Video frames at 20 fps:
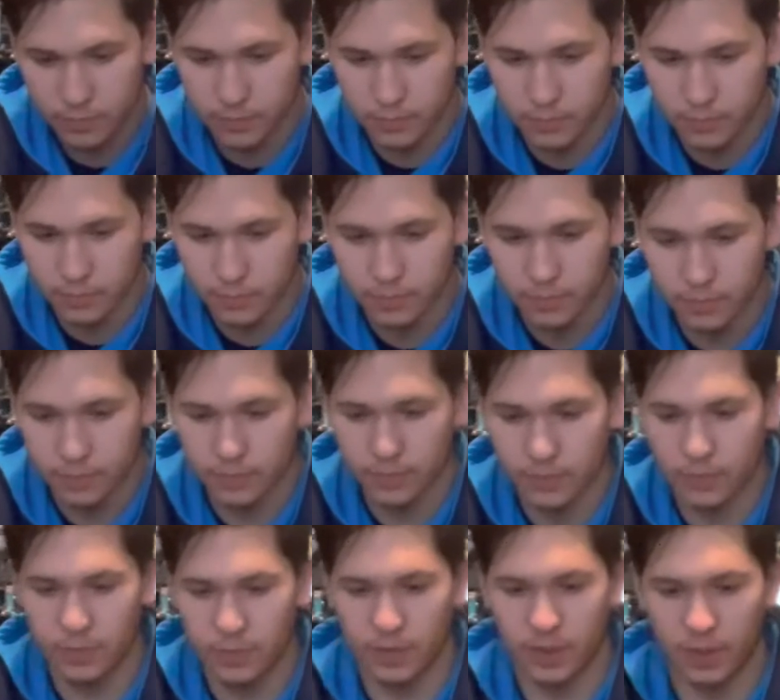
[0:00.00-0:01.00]
Now
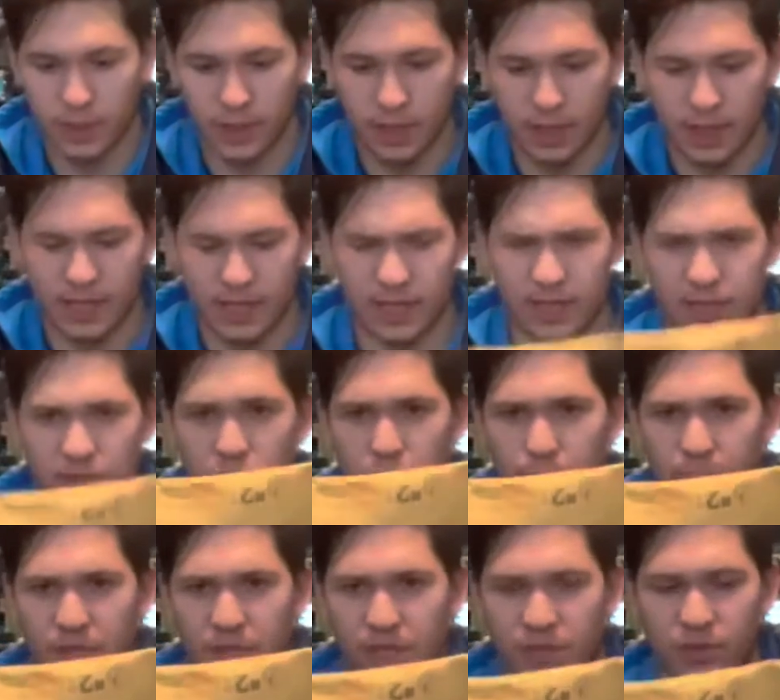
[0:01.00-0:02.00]
let's
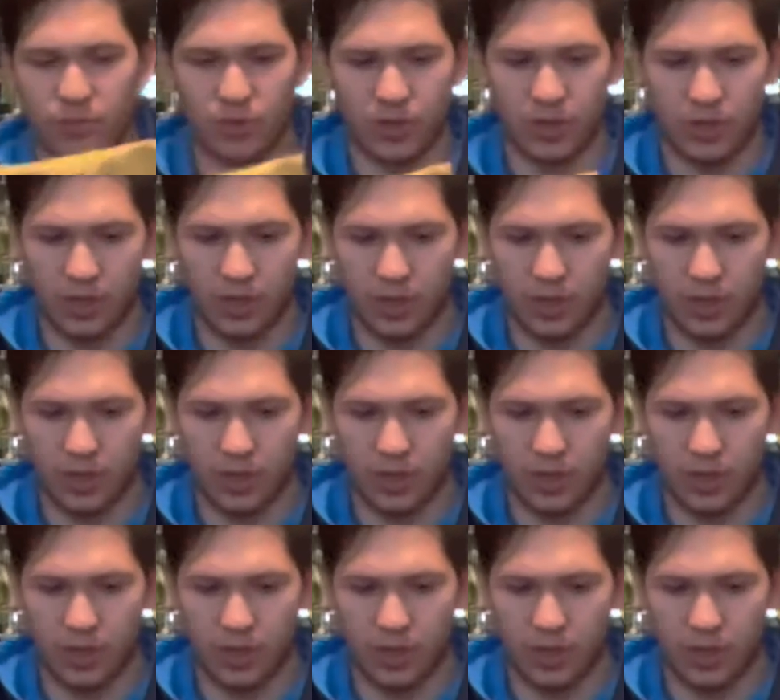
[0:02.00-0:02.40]
open this one.